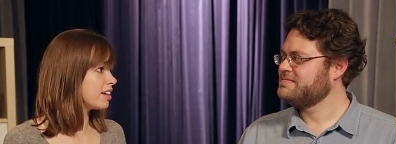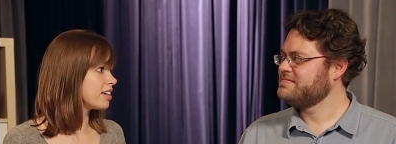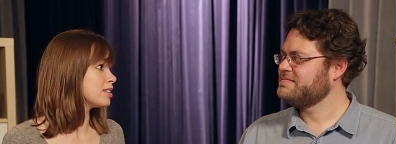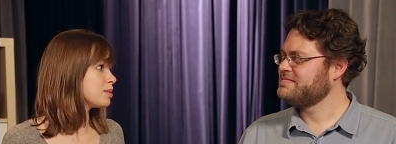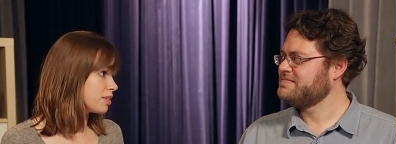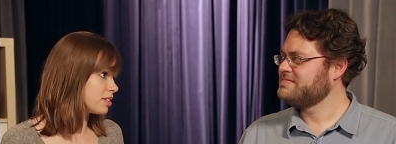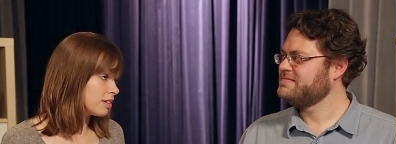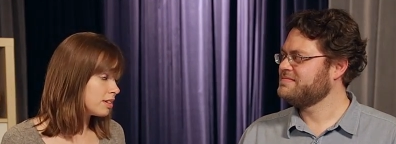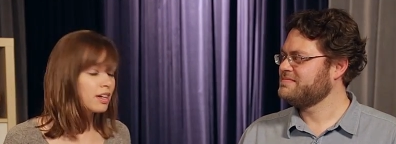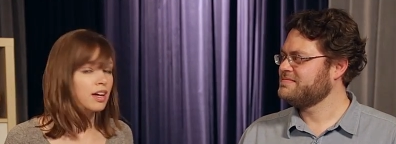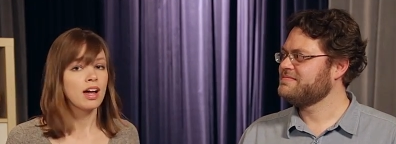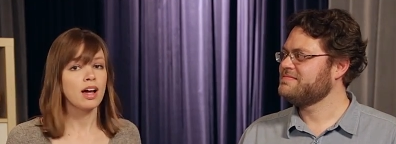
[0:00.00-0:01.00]
Speaker 1: audience
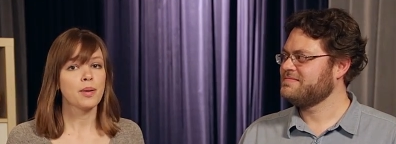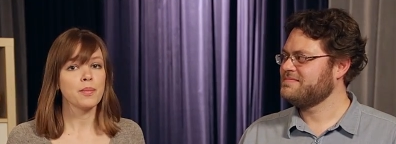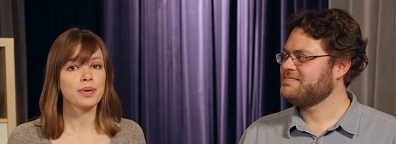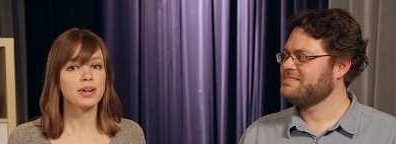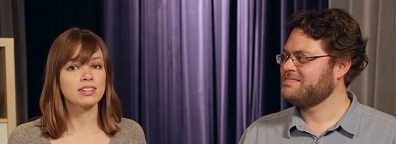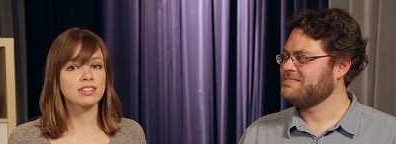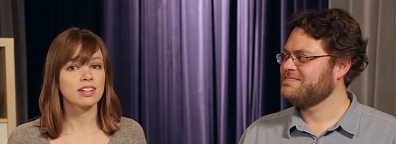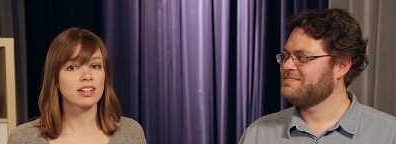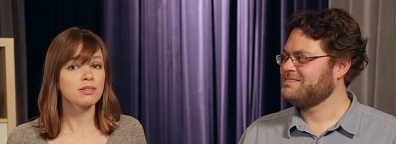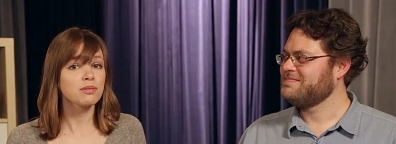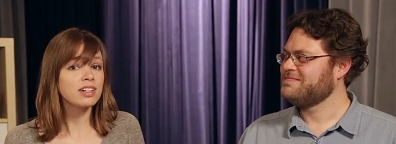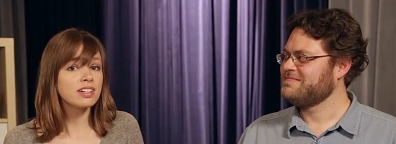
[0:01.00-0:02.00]
present, but
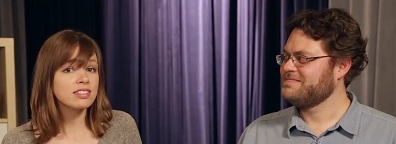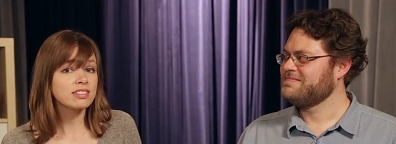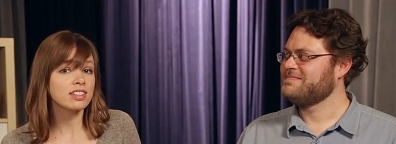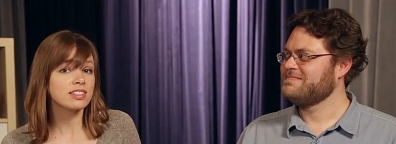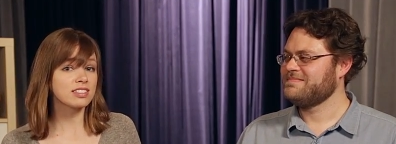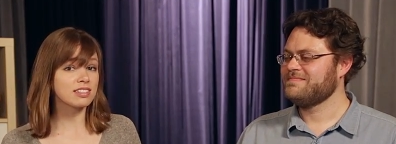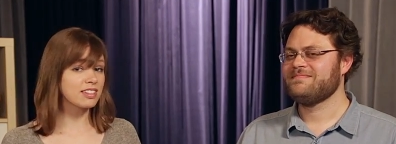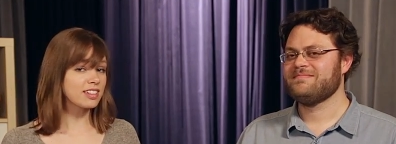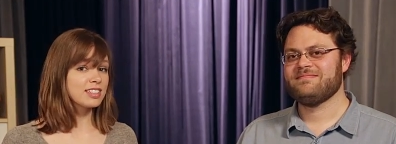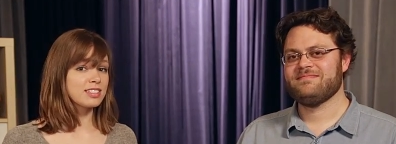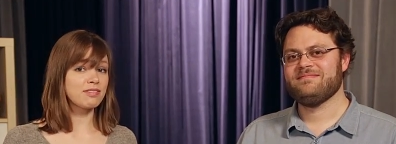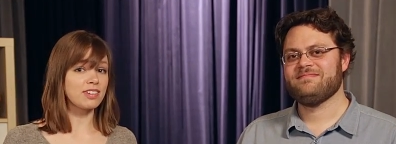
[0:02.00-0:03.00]
otherwise, I still
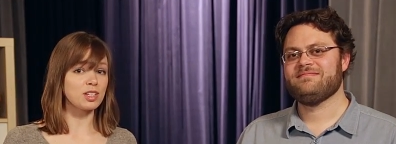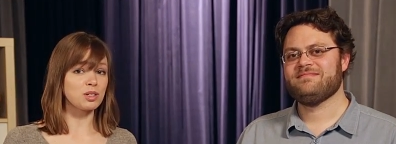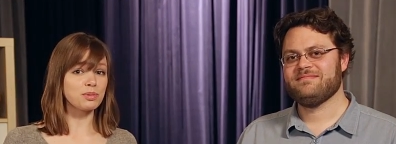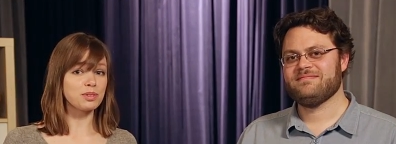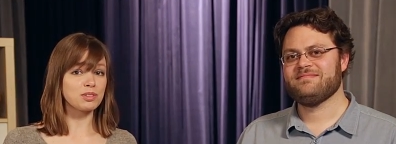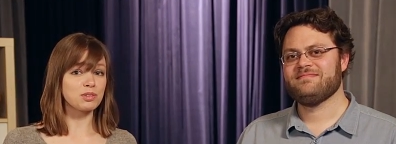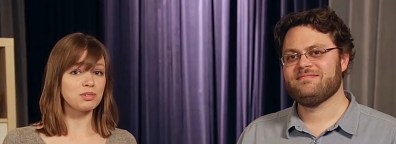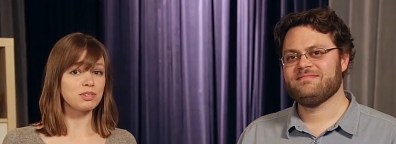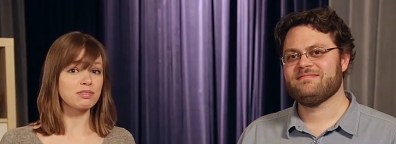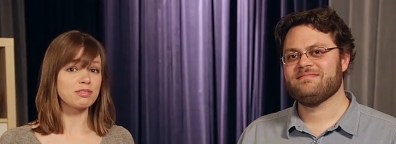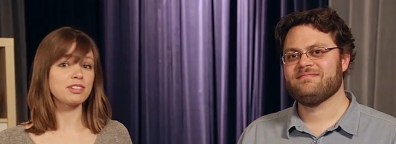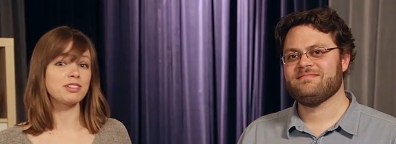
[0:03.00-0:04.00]
think it's a valuable tool
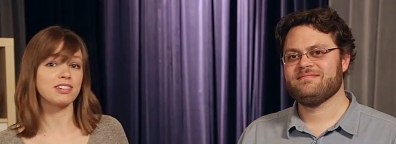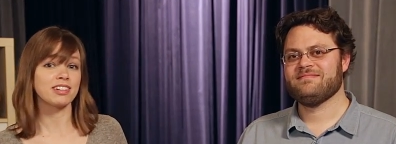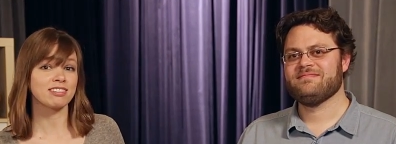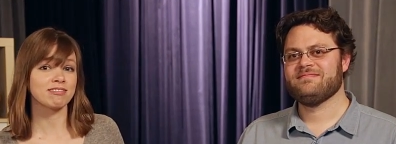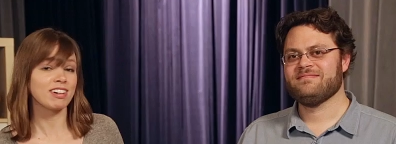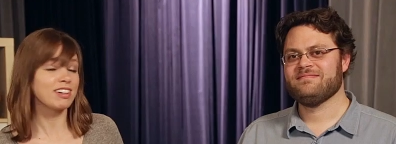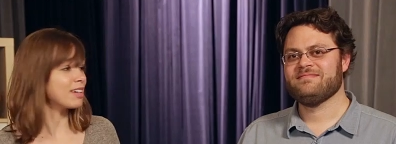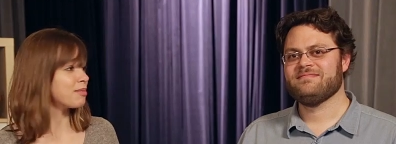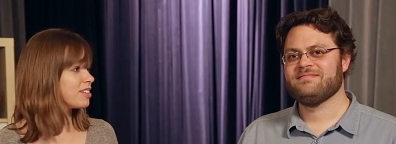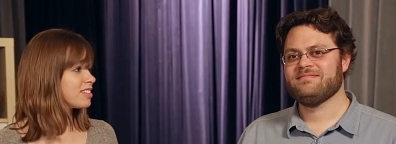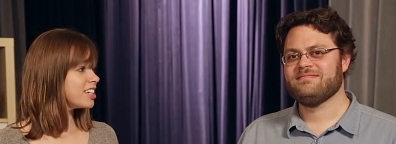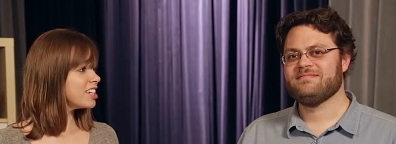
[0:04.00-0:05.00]
for recording online
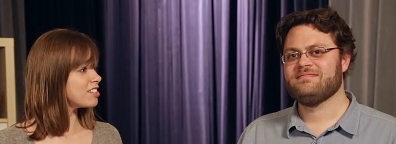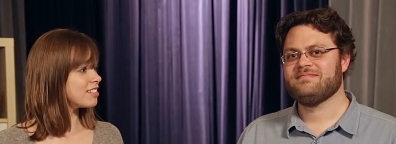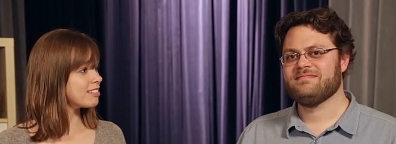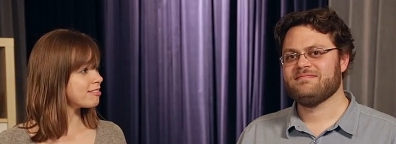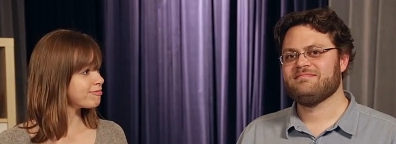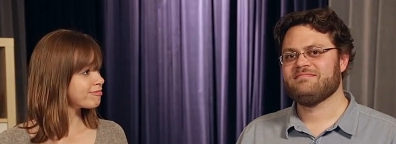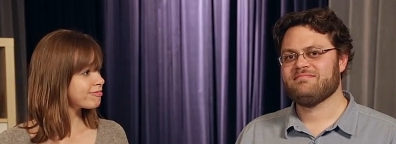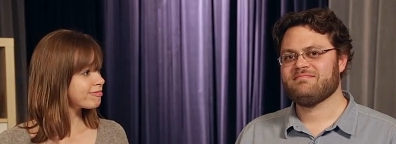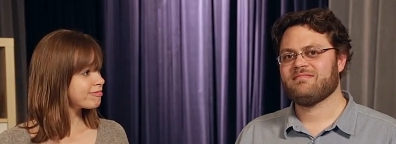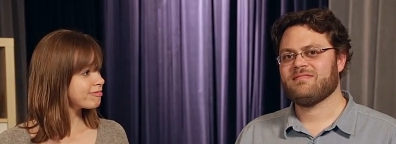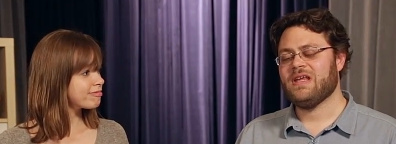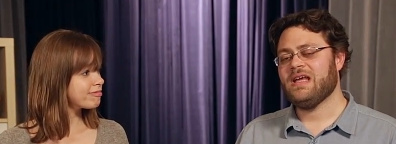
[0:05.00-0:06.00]
presentations.
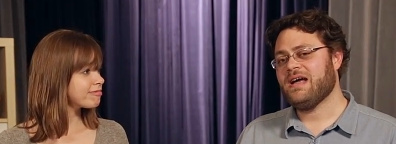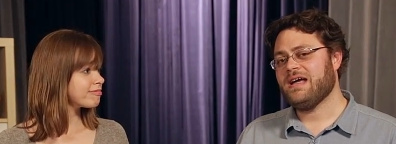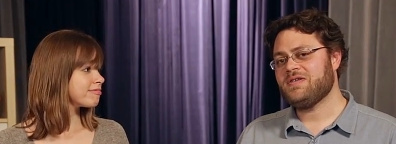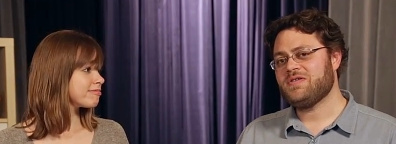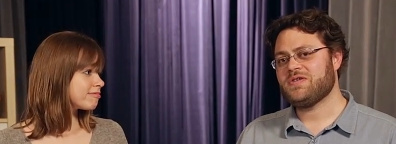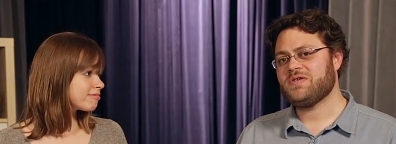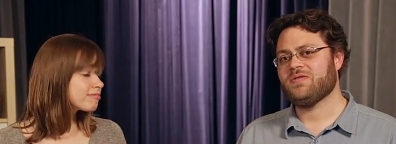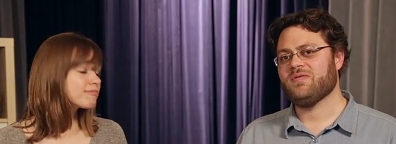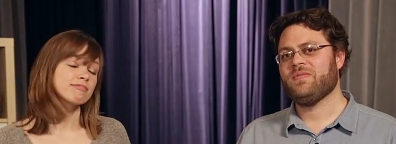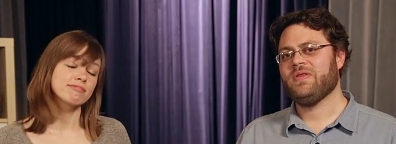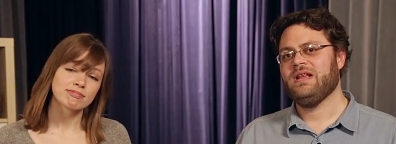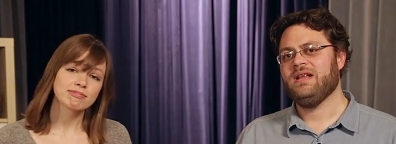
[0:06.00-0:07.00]
Speaker 2: Yeah, I do too.
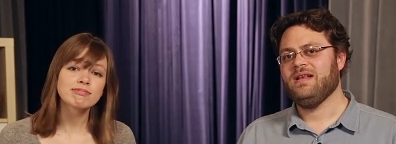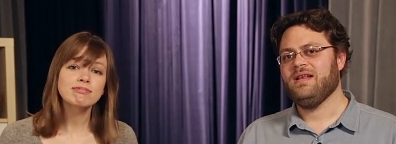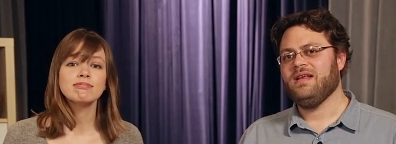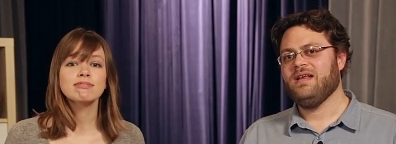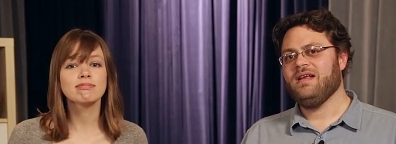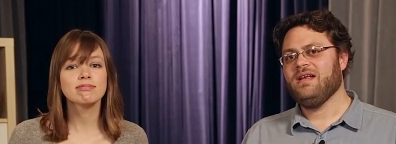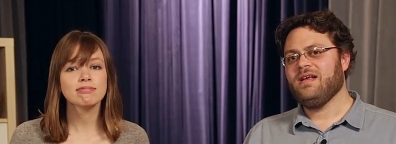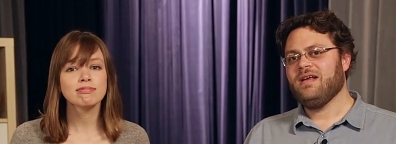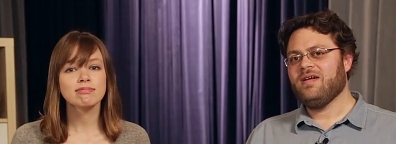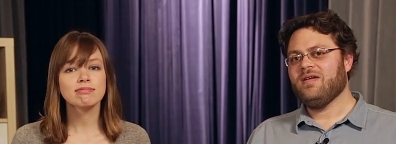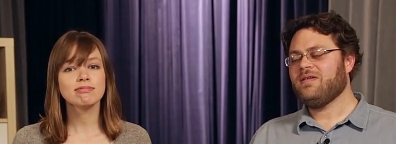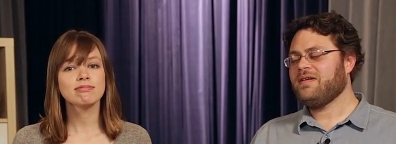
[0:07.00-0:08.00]

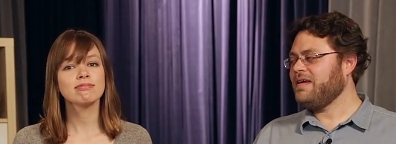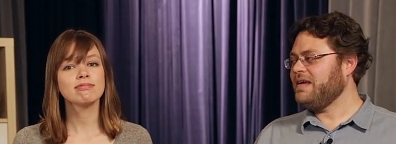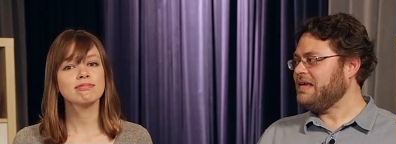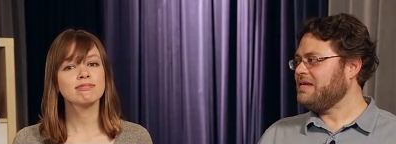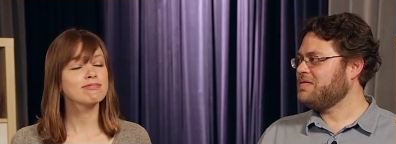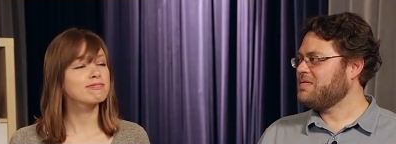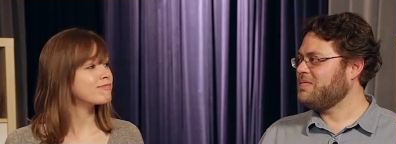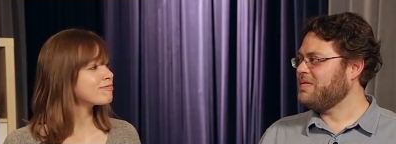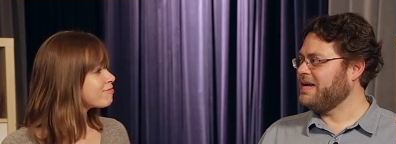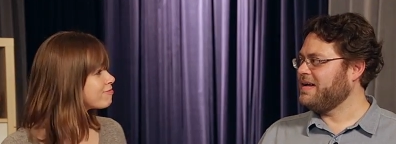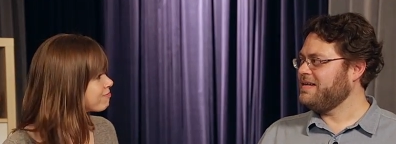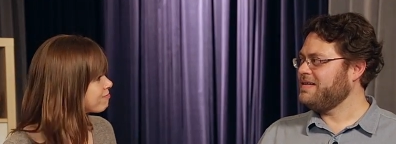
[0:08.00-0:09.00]
Okay,
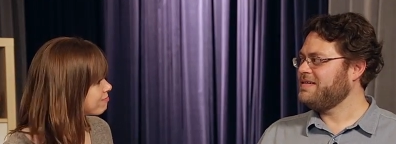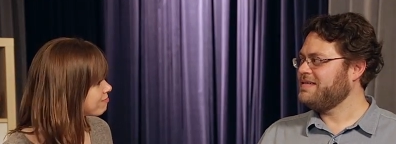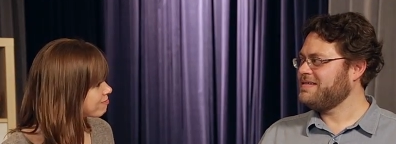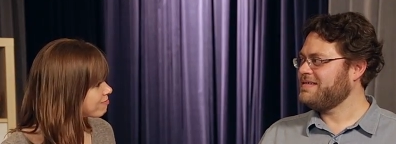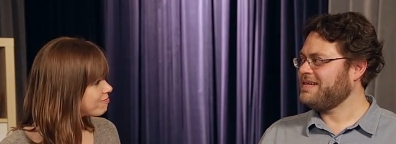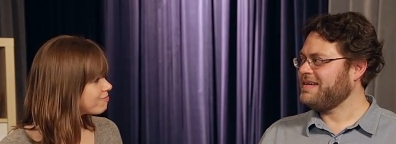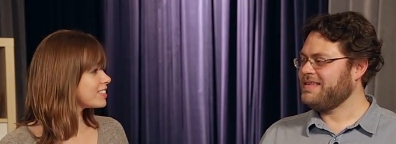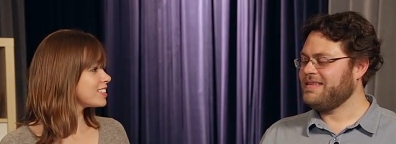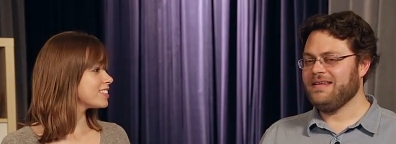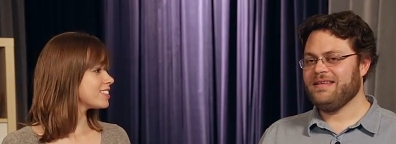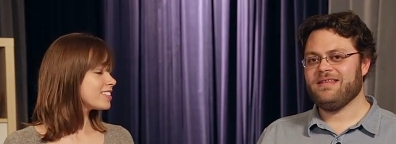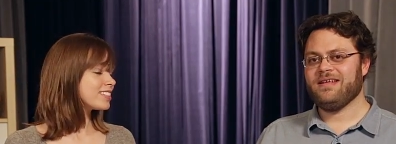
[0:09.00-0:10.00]
well, I
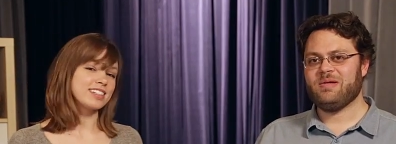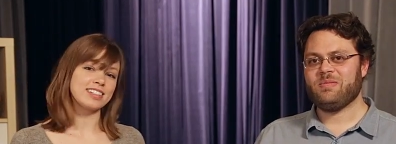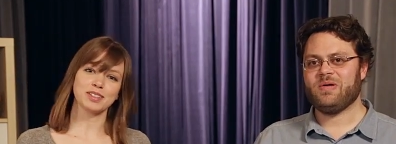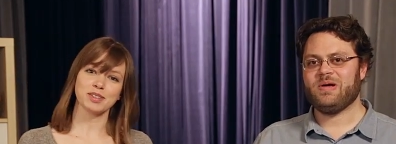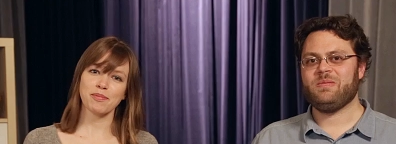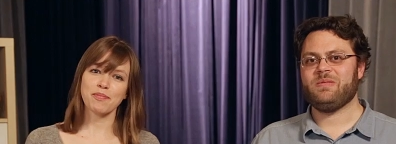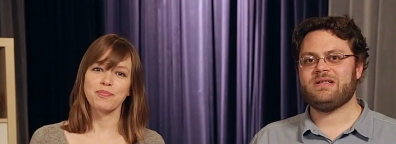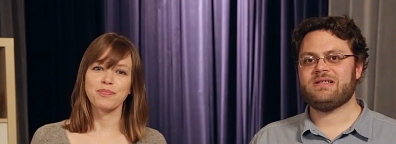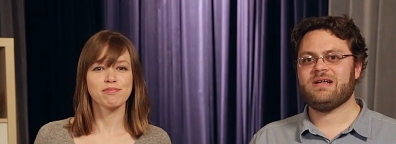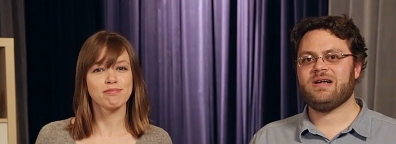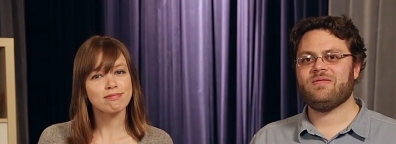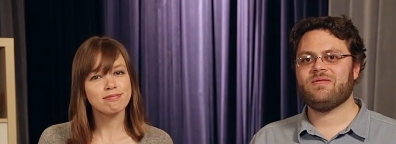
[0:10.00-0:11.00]
think that pretty
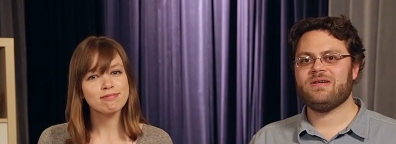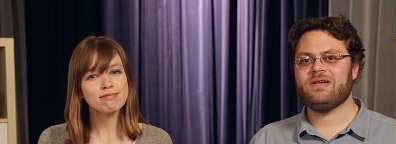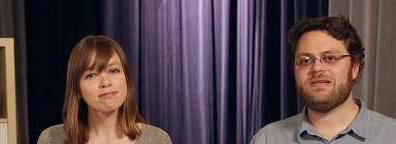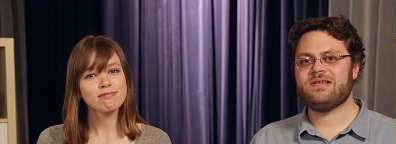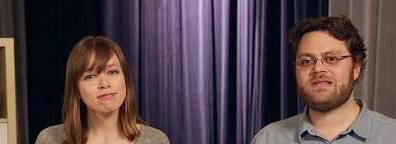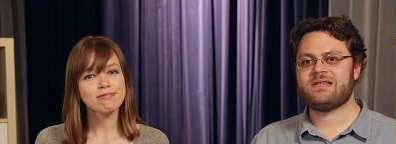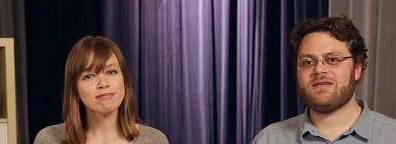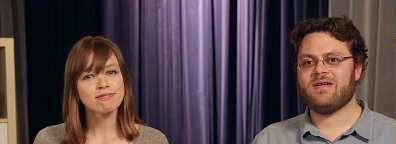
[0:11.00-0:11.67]
much covers